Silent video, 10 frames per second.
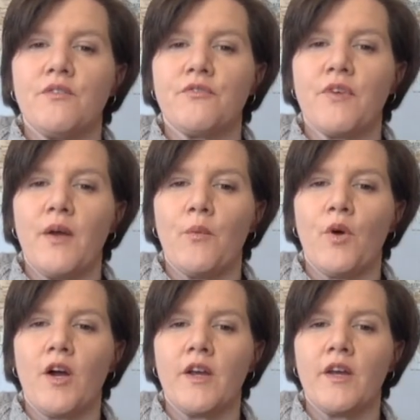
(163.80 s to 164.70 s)
fret
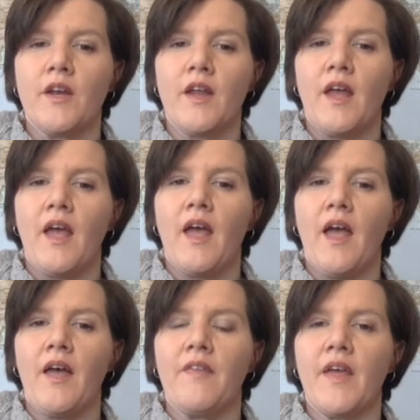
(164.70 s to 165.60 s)
1,
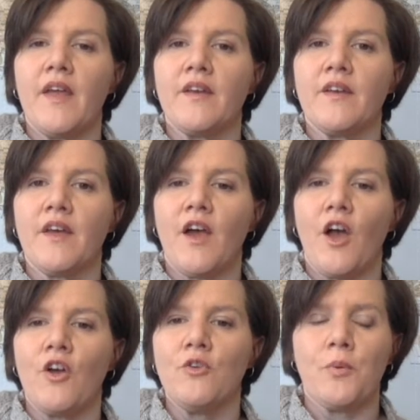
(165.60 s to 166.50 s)
and then
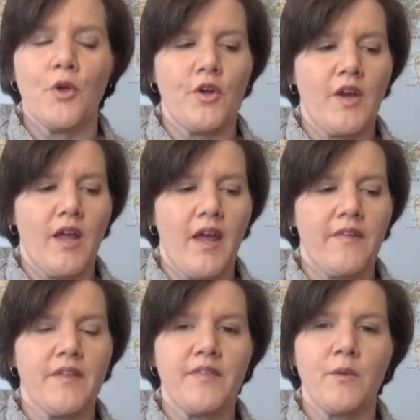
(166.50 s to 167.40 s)
open,
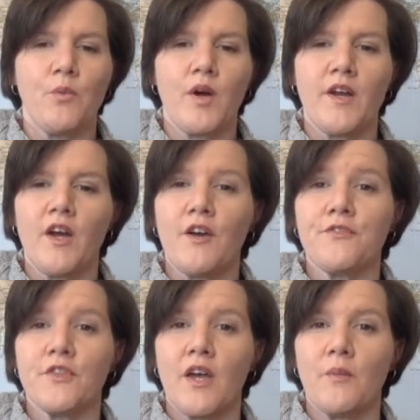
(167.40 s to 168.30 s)
and then the one
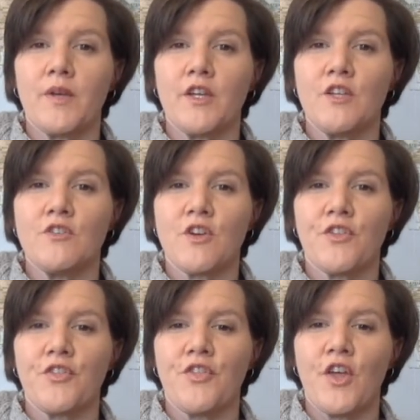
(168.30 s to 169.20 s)
after, we're going to use our
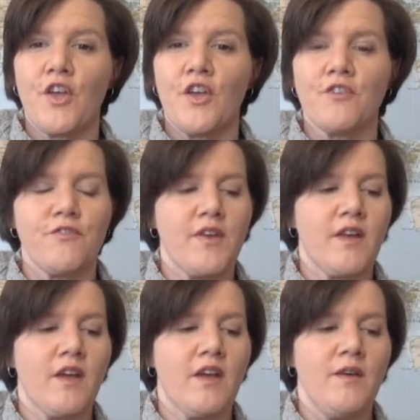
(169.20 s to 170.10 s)
3rd
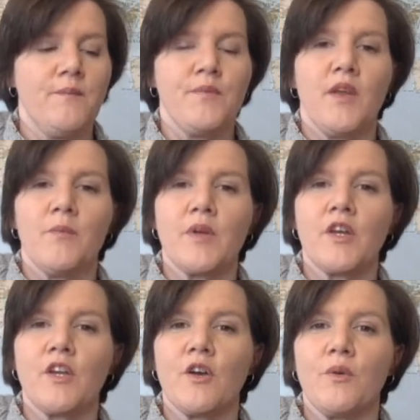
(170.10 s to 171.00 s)
finger, and we're
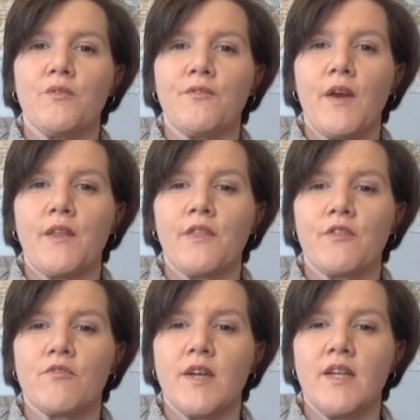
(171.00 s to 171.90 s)
going to go on fret
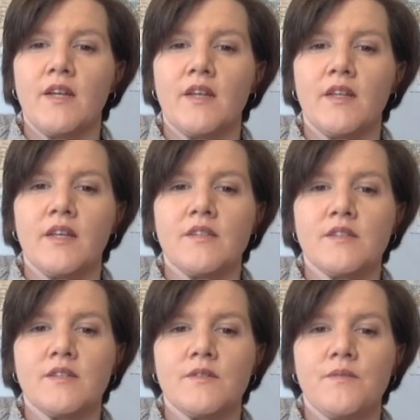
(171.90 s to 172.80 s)
3 like
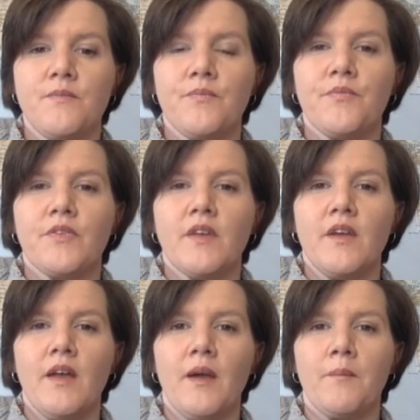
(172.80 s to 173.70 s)
this,
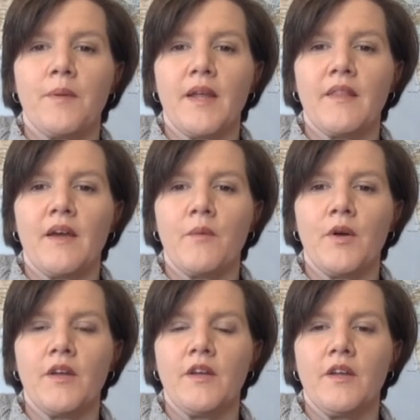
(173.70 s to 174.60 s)
and play that
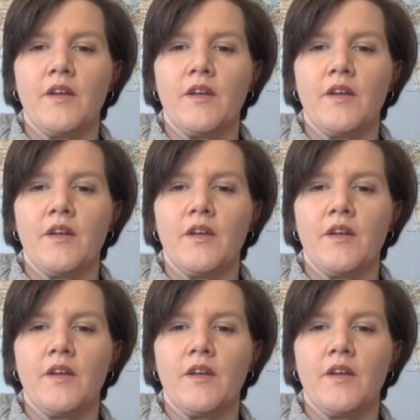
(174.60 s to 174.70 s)
one.